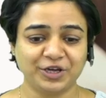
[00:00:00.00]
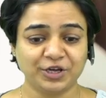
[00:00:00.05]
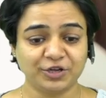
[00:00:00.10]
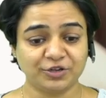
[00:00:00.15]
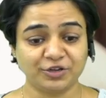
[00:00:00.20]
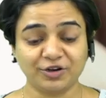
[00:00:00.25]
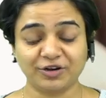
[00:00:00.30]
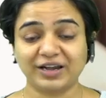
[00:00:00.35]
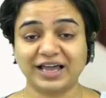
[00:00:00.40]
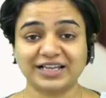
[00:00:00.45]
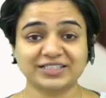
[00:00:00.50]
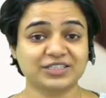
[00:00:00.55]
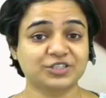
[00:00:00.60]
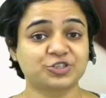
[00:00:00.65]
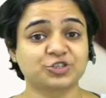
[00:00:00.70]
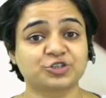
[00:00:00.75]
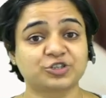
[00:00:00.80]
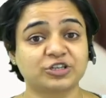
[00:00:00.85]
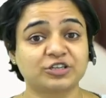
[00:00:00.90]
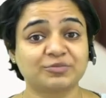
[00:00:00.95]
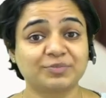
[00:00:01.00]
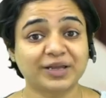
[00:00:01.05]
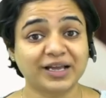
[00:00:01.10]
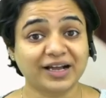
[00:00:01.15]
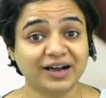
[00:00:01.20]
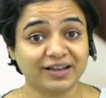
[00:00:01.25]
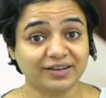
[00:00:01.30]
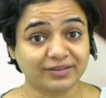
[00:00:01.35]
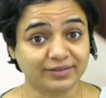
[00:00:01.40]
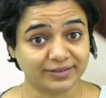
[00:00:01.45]
Your glasses shouldn't be
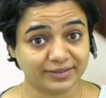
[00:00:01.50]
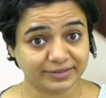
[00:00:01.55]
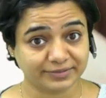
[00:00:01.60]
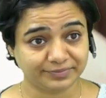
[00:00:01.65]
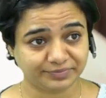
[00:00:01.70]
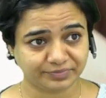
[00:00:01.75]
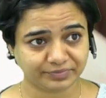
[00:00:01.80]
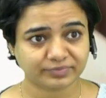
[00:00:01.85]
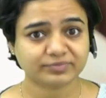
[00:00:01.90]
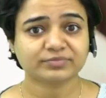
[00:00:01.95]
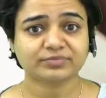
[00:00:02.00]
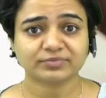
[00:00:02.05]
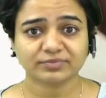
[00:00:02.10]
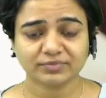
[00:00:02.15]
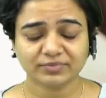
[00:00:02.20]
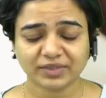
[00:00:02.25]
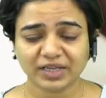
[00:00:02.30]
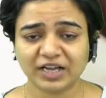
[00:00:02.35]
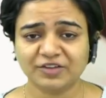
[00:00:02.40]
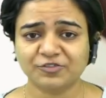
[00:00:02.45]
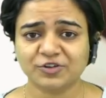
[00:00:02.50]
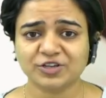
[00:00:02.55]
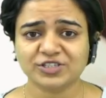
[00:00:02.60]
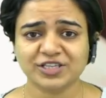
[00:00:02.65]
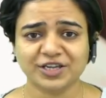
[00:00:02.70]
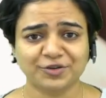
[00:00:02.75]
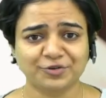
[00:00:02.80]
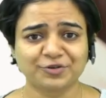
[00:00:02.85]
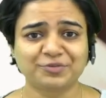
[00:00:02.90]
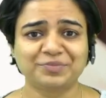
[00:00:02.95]
colored. Of course,
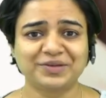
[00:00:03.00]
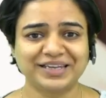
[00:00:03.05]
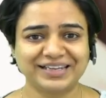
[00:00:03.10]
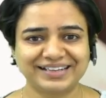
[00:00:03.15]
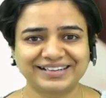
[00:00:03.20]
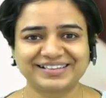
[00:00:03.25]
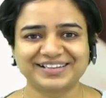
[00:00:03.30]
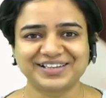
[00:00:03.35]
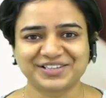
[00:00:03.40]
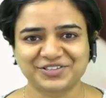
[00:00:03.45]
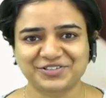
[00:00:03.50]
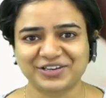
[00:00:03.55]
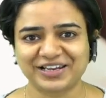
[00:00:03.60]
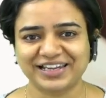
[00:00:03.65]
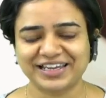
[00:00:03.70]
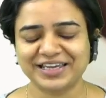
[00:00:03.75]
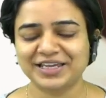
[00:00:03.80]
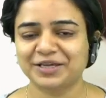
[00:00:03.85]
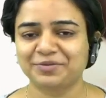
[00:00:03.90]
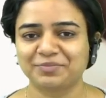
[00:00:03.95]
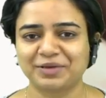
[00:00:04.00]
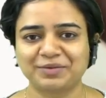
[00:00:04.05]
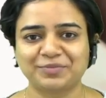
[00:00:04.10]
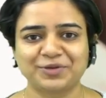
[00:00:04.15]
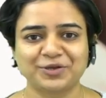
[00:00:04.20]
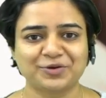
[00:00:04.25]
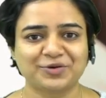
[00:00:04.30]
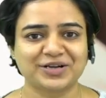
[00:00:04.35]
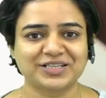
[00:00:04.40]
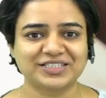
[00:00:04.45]
I don't mean it literally. Maybe
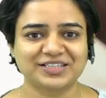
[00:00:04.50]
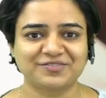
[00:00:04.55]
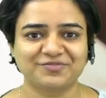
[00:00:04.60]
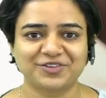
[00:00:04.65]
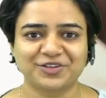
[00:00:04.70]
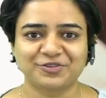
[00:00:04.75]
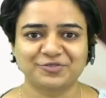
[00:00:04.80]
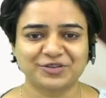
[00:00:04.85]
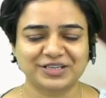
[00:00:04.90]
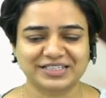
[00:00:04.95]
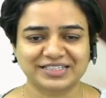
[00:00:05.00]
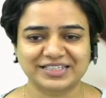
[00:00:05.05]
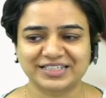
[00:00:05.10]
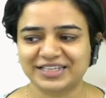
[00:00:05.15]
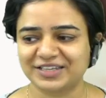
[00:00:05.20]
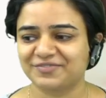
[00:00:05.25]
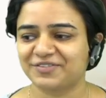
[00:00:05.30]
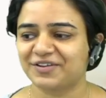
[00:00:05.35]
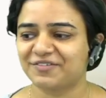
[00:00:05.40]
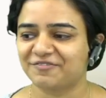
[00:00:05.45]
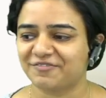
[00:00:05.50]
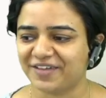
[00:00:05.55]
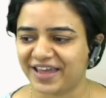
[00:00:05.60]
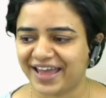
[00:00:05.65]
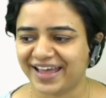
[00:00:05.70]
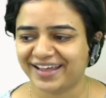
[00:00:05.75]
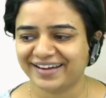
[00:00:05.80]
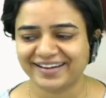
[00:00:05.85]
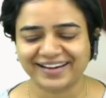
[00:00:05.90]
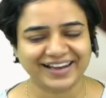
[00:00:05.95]
you are someone who doesn't even
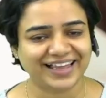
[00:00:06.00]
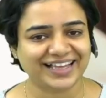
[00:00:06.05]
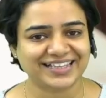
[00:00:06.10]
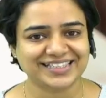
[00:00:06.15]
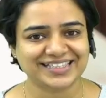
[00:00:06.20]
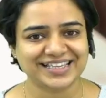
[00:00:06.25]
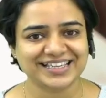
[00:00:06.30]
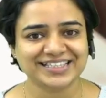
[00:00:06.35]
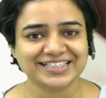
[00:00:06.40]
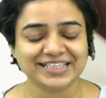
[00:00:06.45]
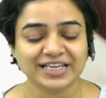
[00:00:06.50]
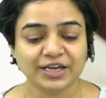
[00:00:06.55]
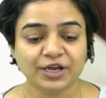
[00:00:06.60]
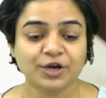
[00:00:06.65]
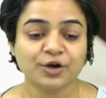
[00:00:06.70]
wear glasses.